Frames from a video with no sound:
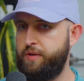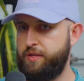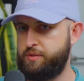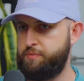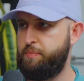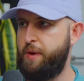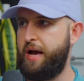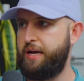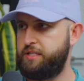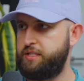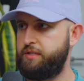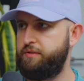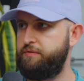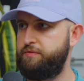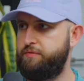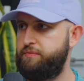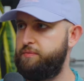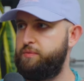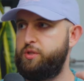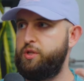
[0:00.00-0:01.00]
this
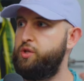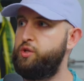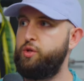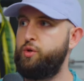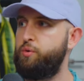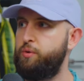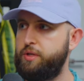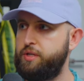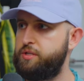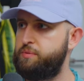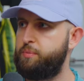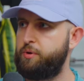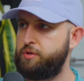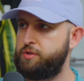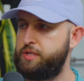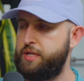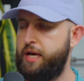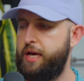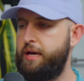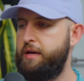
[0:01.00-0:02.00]
massive to do list per
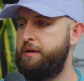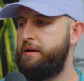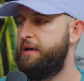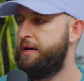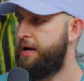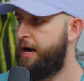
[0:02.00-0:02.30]
se.